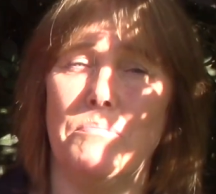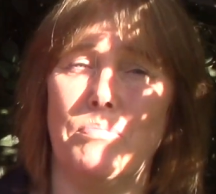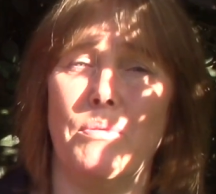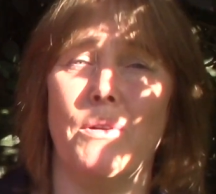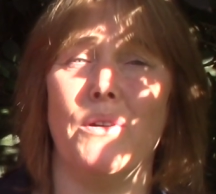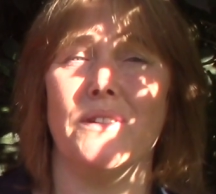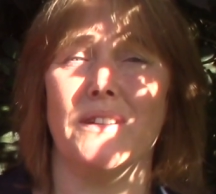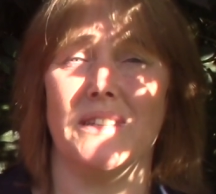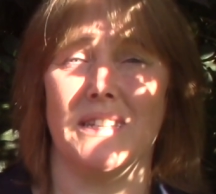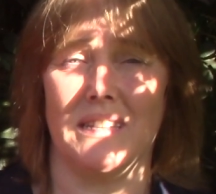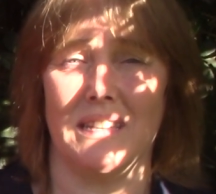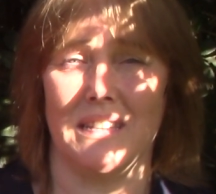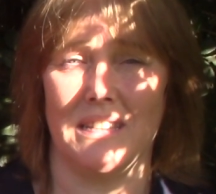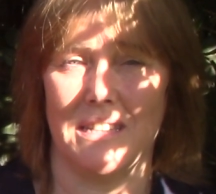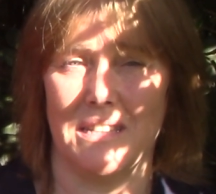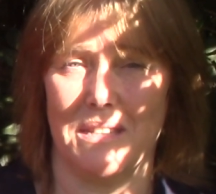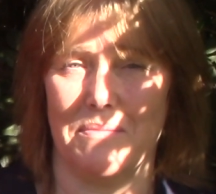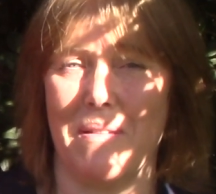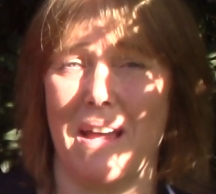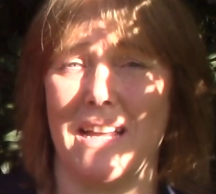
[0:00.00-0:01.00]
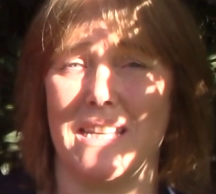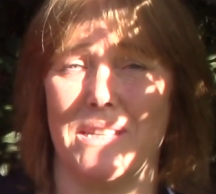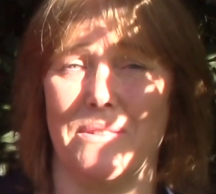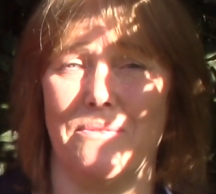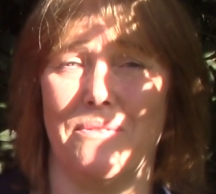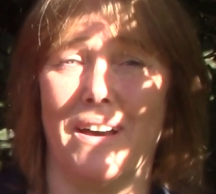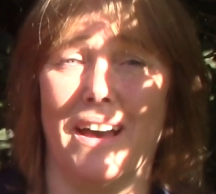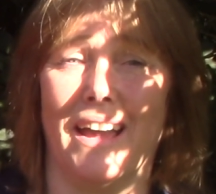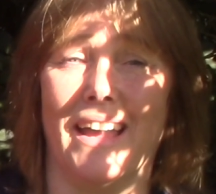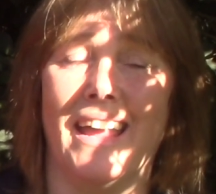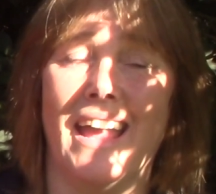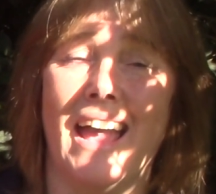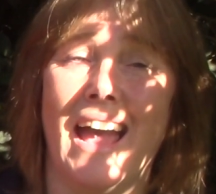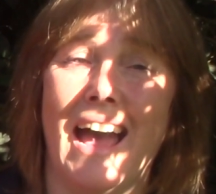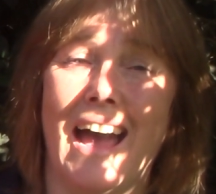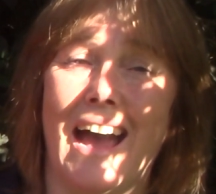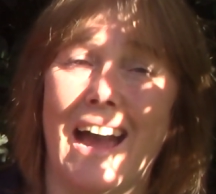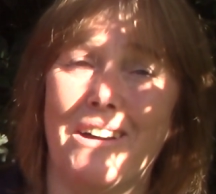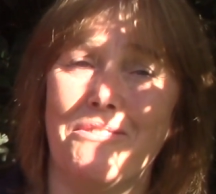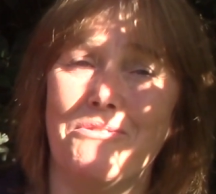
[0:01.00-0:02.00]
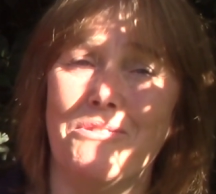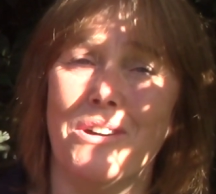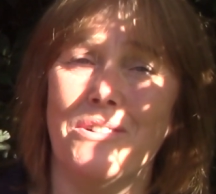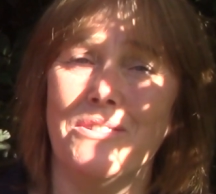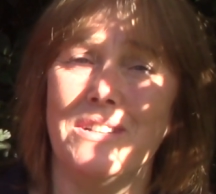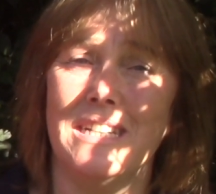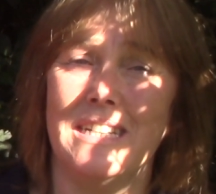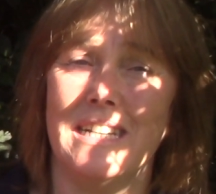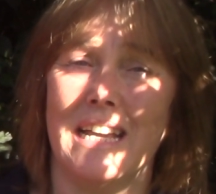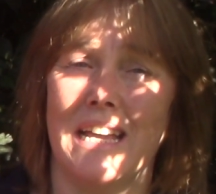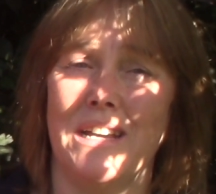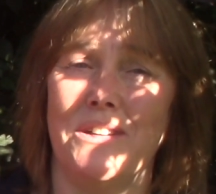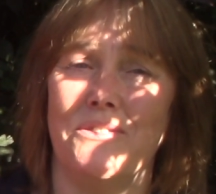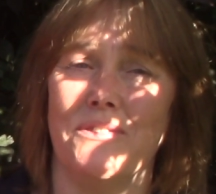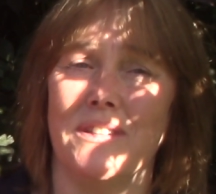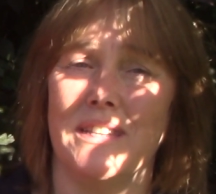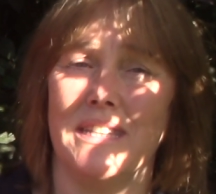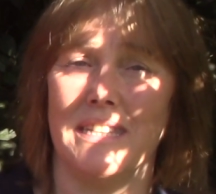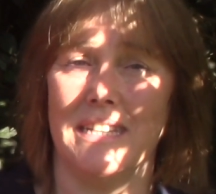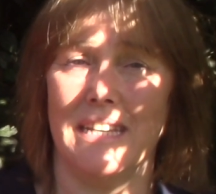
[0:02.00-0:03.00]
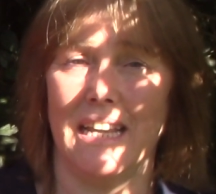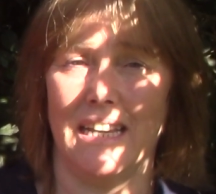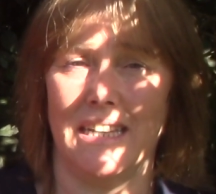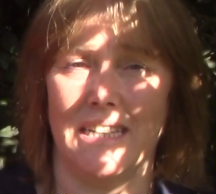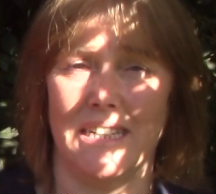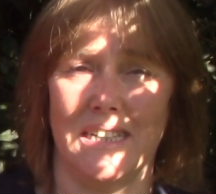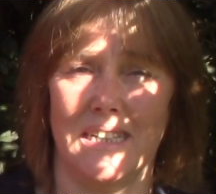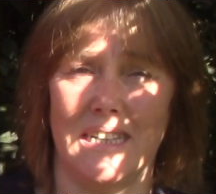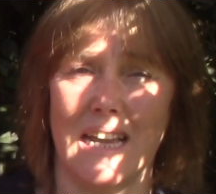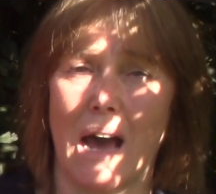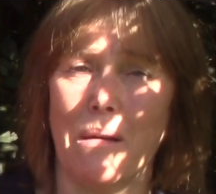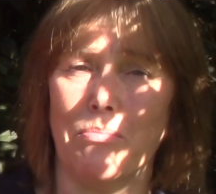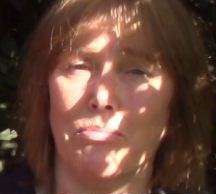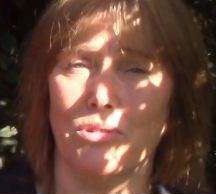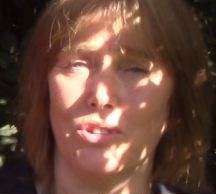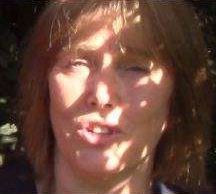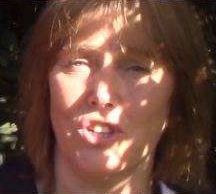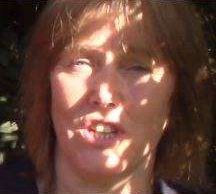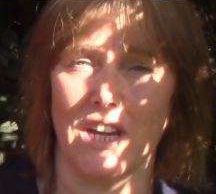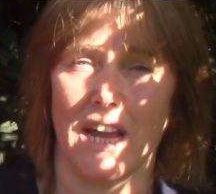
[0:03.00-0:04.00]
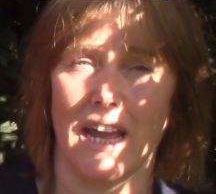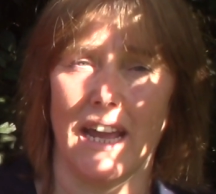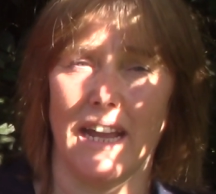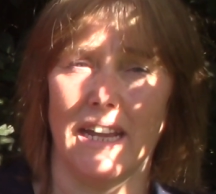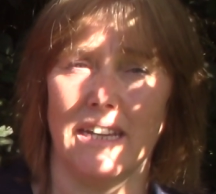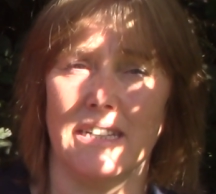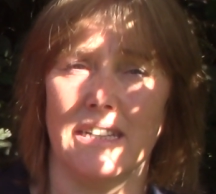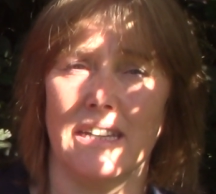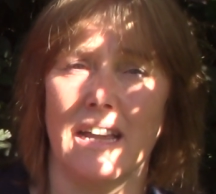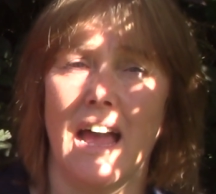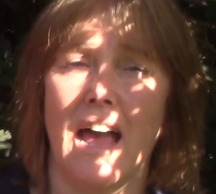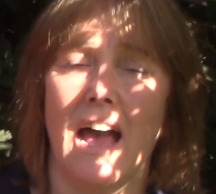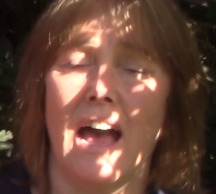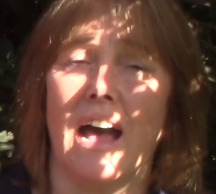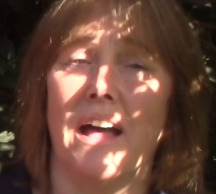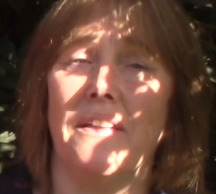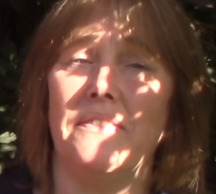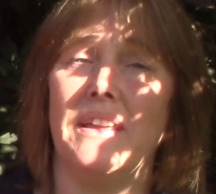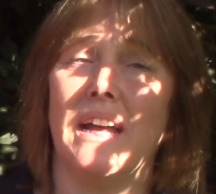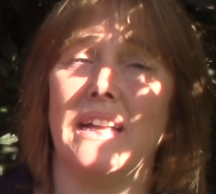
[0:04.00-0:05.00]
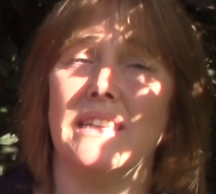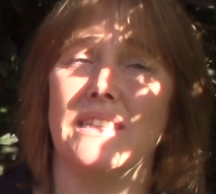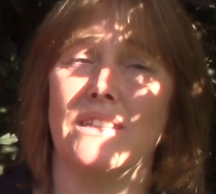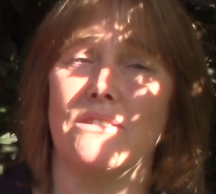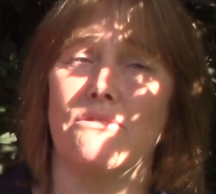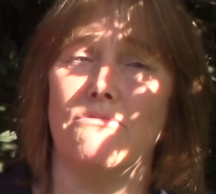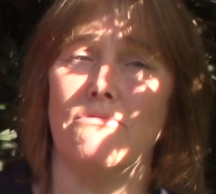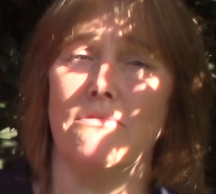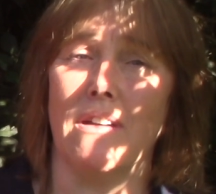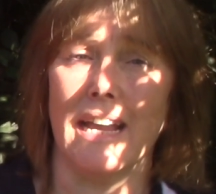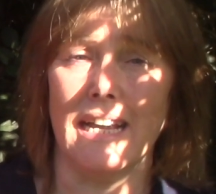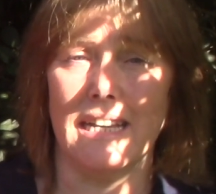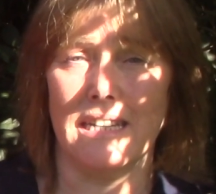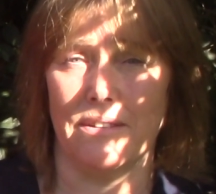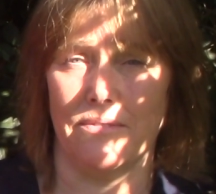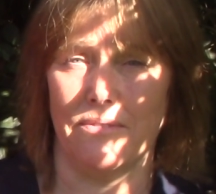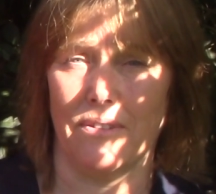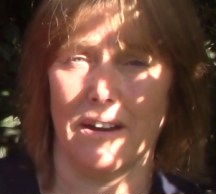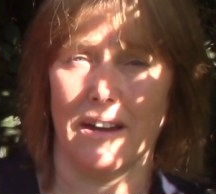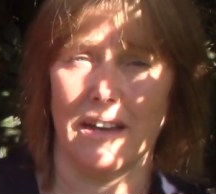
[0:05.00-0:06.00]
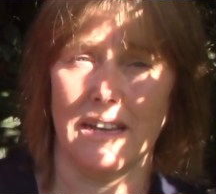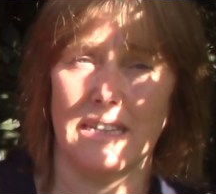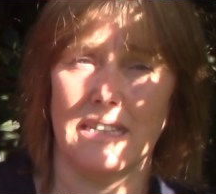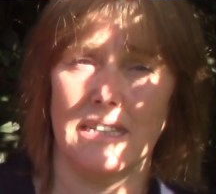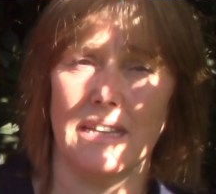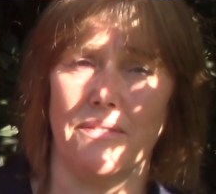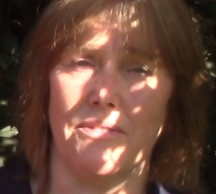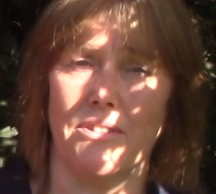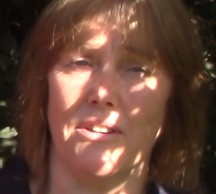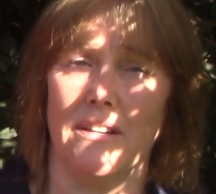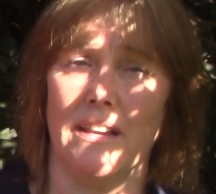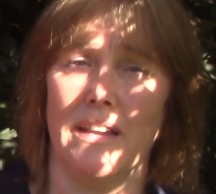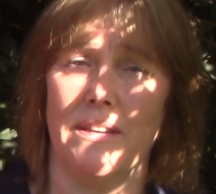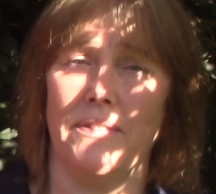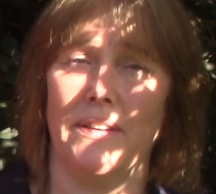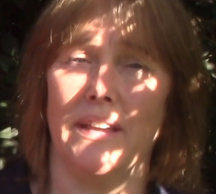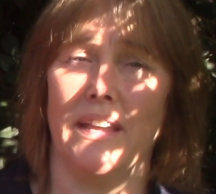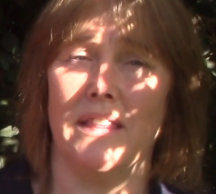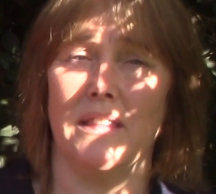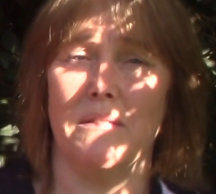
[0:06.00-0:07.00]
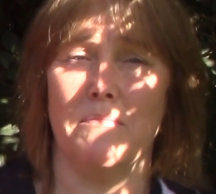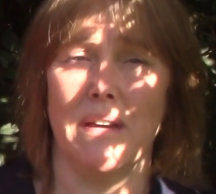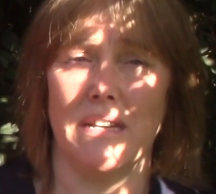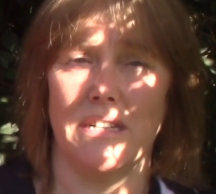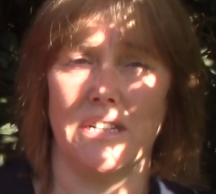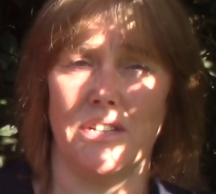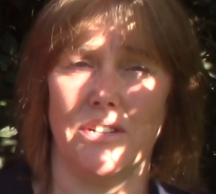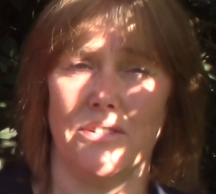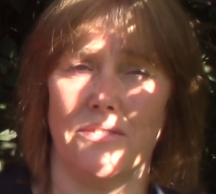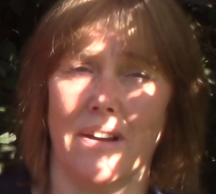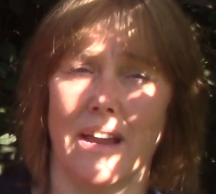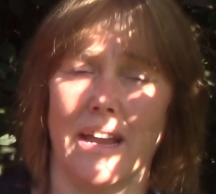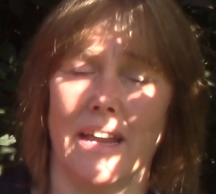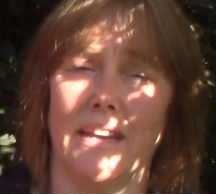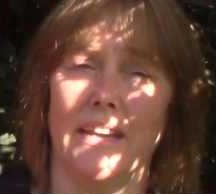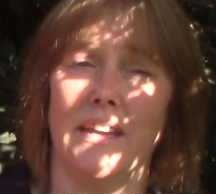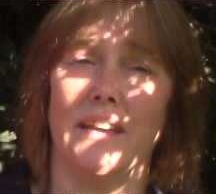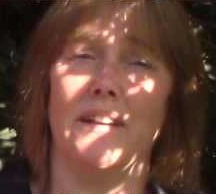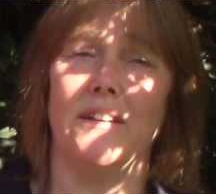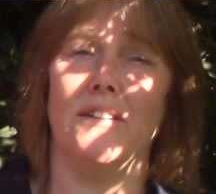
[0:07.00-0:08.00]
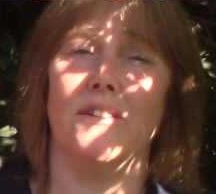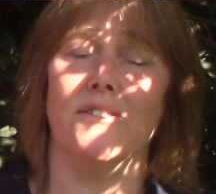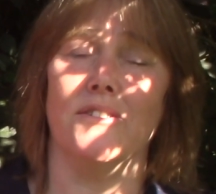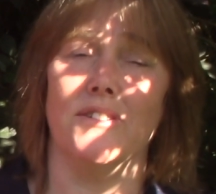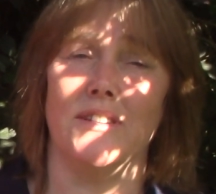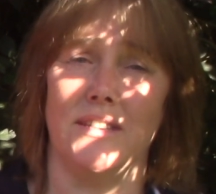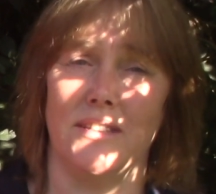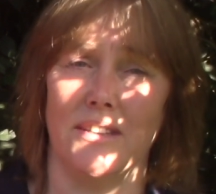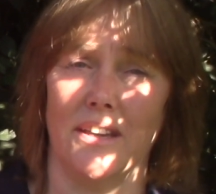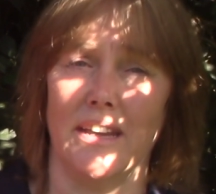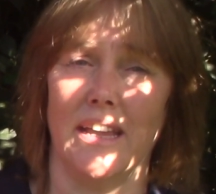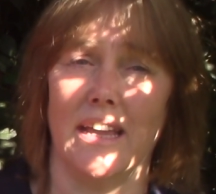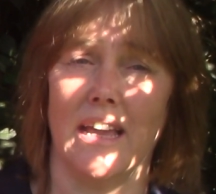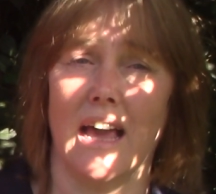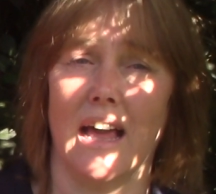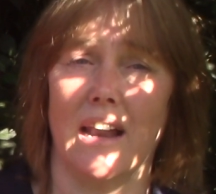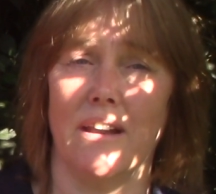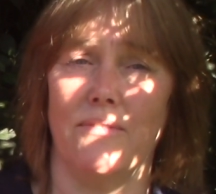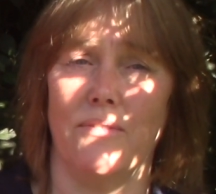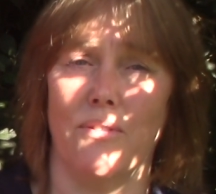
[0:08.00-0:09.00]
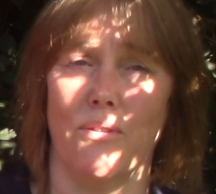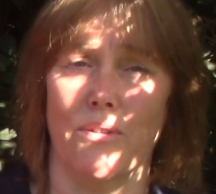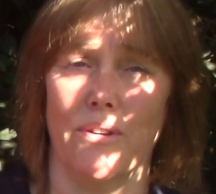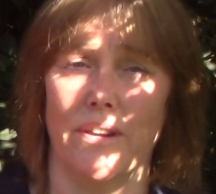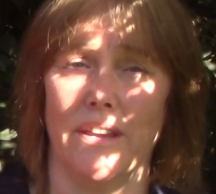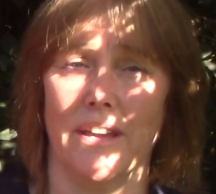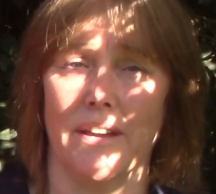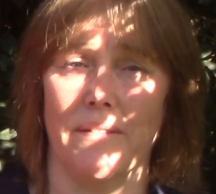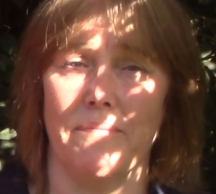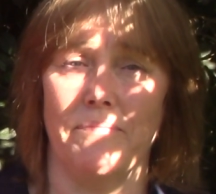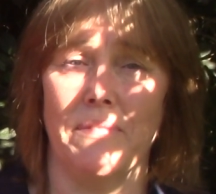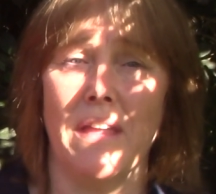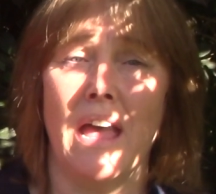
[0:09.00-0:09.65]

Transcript: The books specify how rhododendrons need dappled shade, and that's great advice if you're living in the Mediterranean or sunny California.